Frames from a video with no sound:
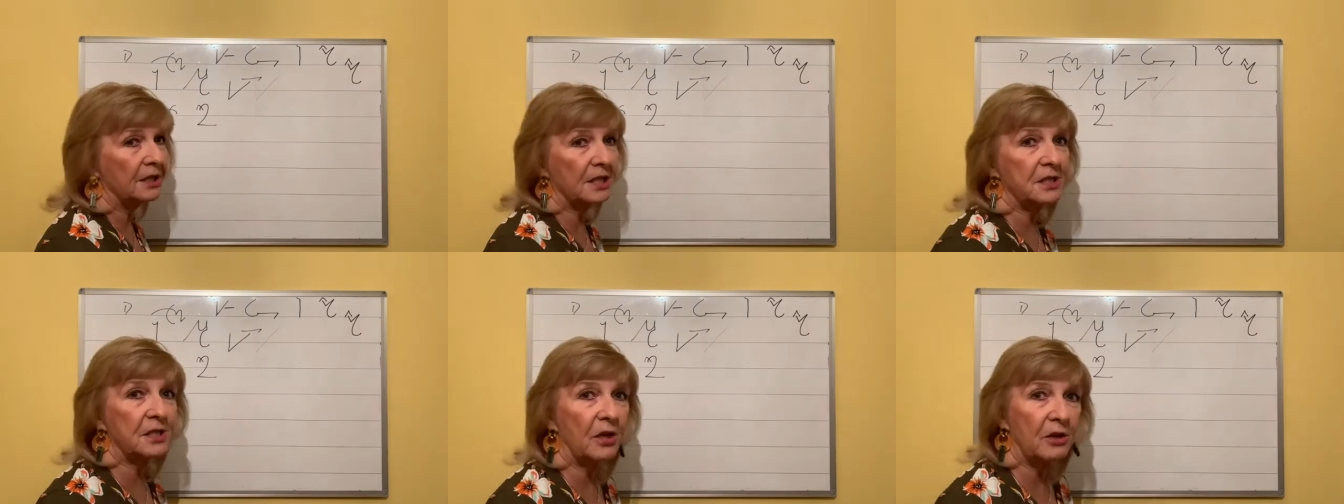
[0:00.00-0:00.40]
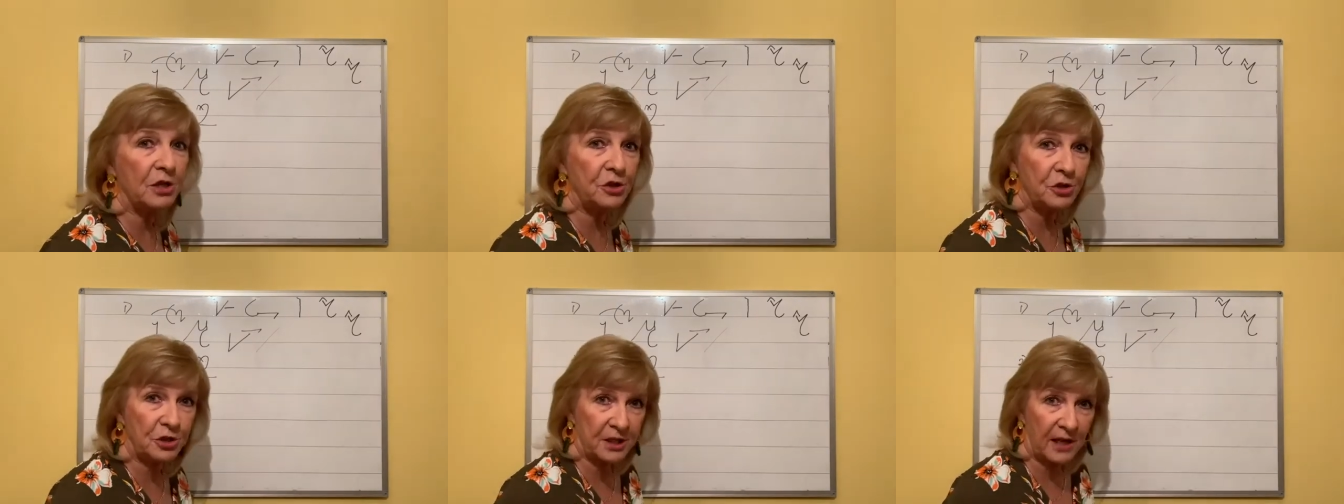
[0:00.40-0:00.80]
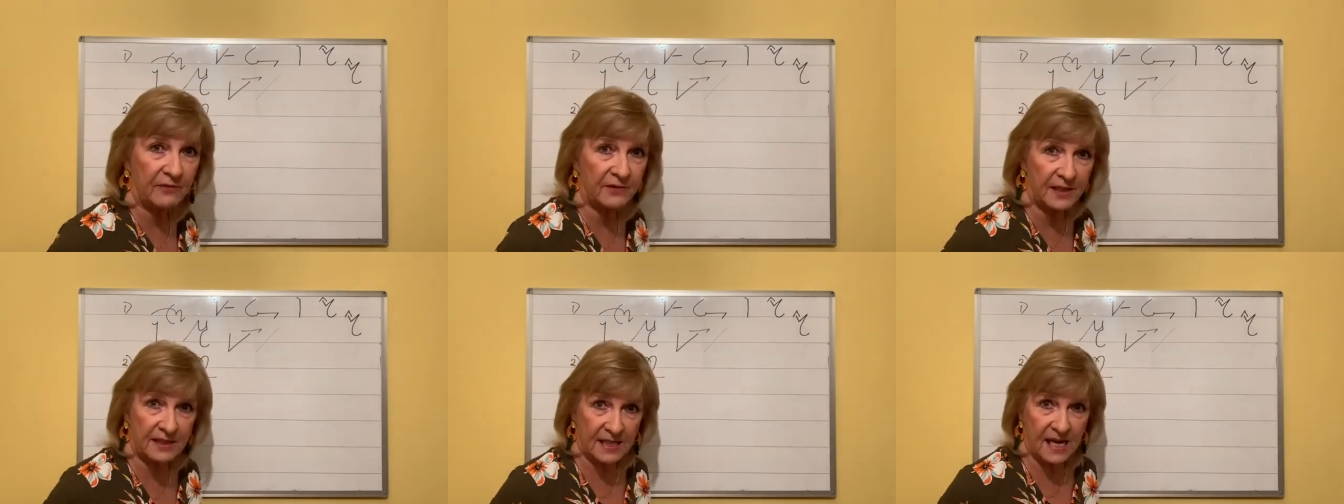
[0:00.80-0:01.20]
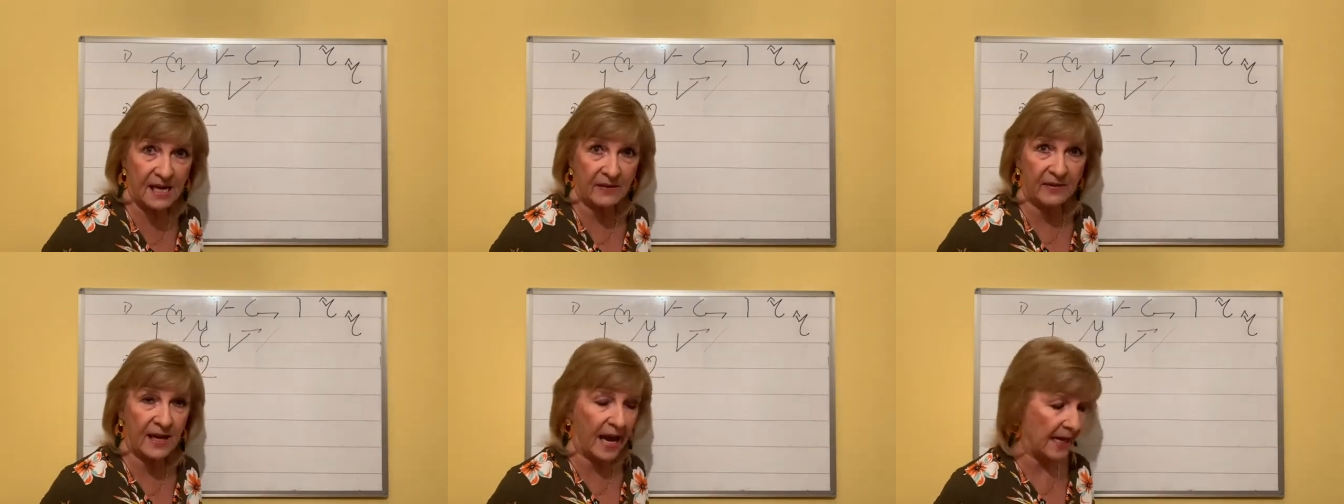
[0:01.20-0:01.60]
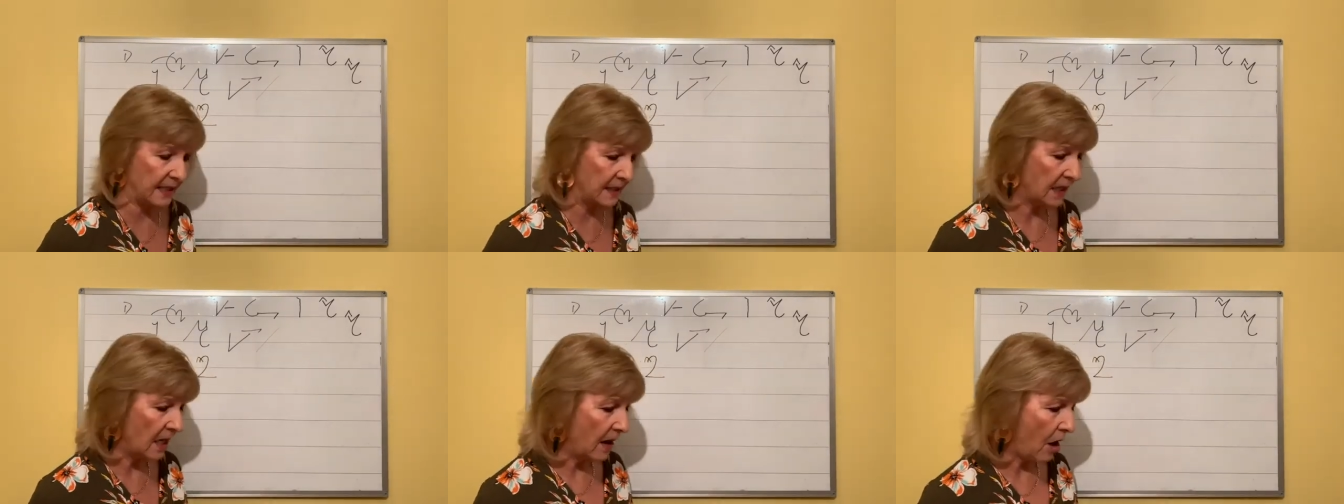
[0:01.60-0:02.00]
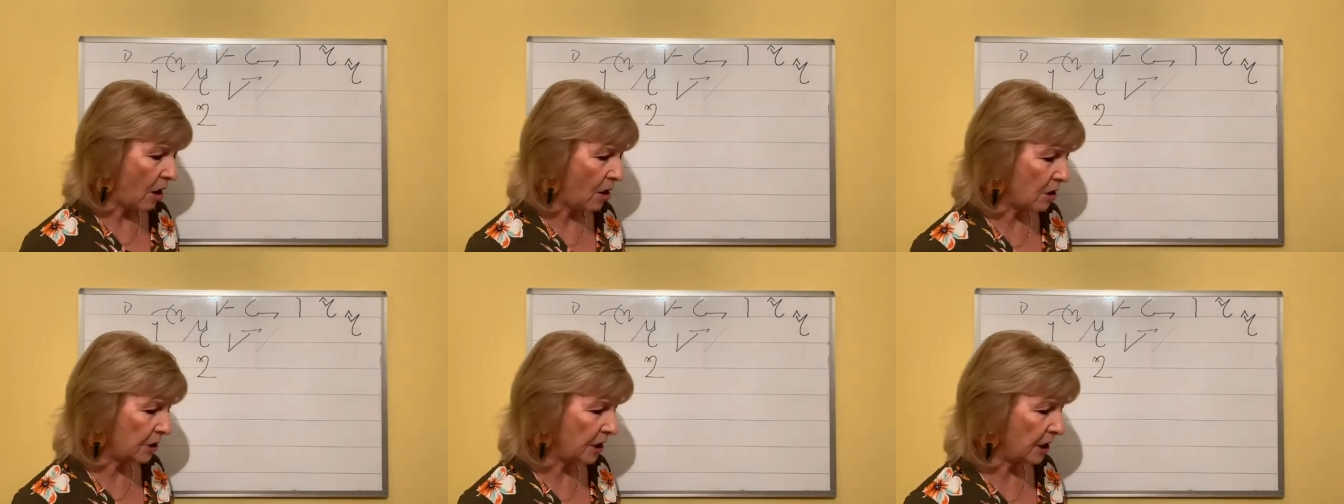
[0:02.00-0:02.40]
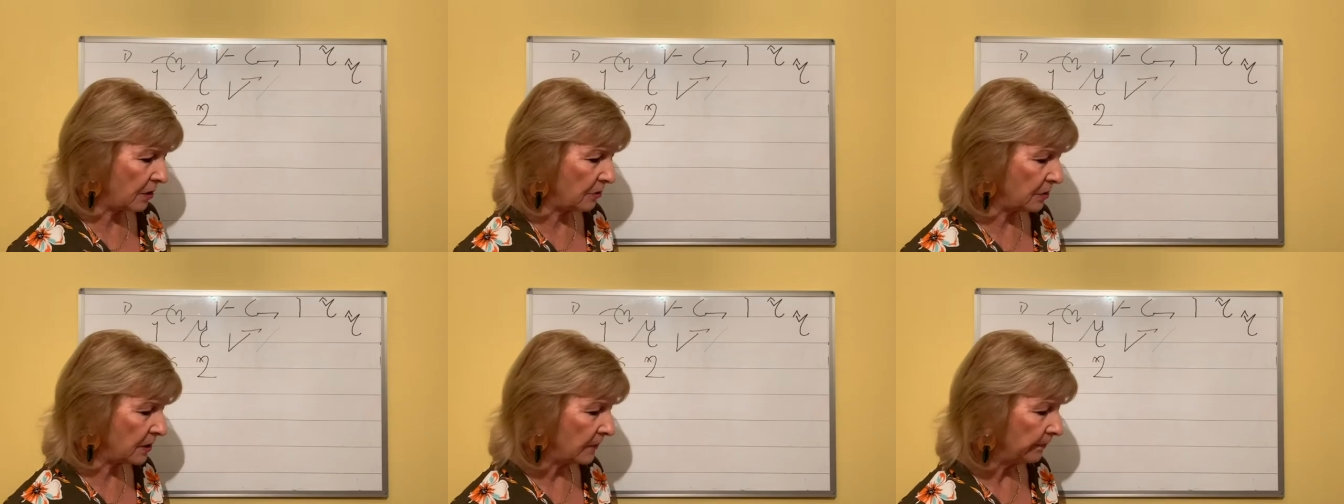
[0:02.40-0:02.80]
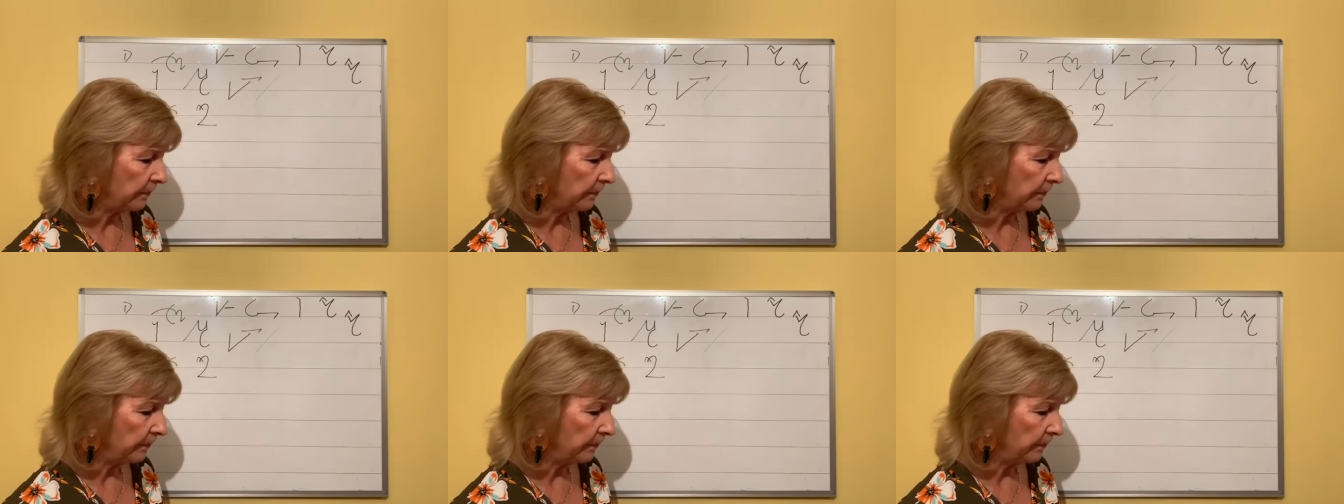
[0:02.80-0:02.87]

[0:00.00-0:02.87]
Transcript: So you just have the D at the end, argued.